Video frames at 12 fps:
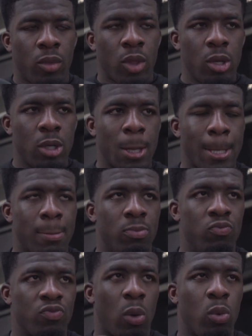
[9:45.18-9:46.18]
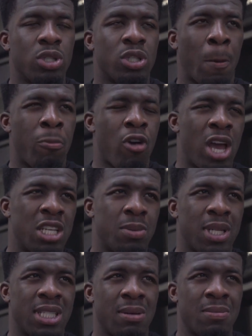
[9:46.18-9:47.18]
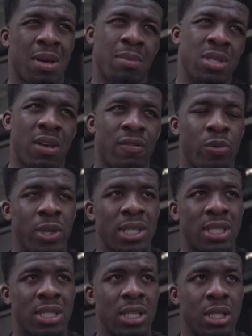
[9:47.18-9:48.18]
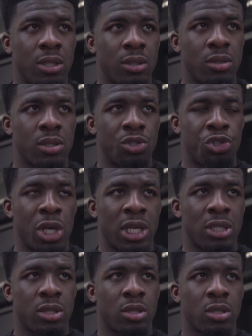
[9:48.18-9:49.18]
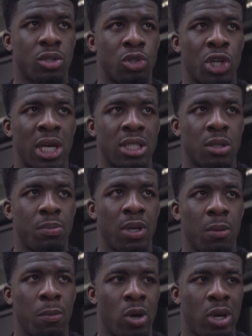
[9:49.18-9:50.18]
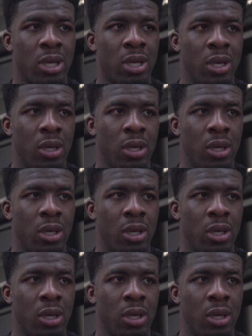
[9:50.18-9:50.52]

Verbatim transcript: No, I was surprised, but at the same time, the heavyweight scene. Zhang's a big boy.